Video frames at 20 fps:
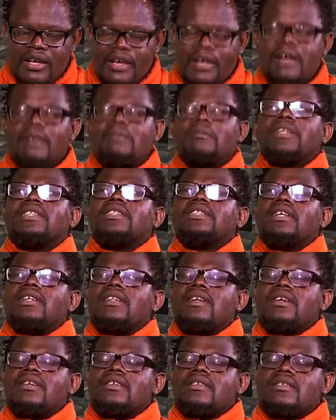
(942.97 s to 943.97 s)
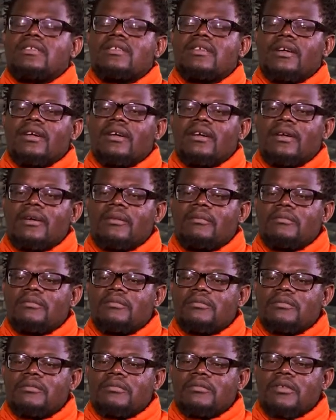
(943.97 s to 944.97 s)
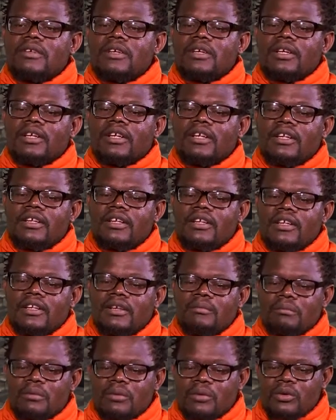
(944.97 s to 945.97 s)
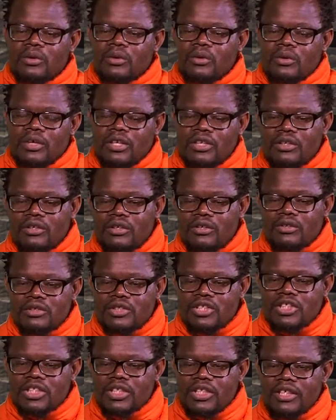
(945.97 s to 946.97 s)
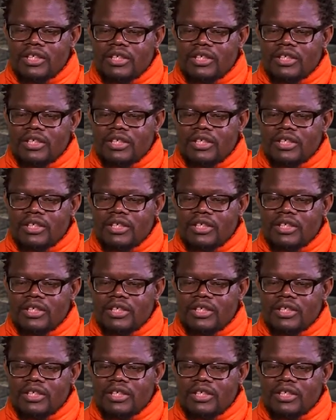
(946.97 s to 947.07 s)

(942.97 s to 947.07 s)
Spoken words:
But there is in the book when you share,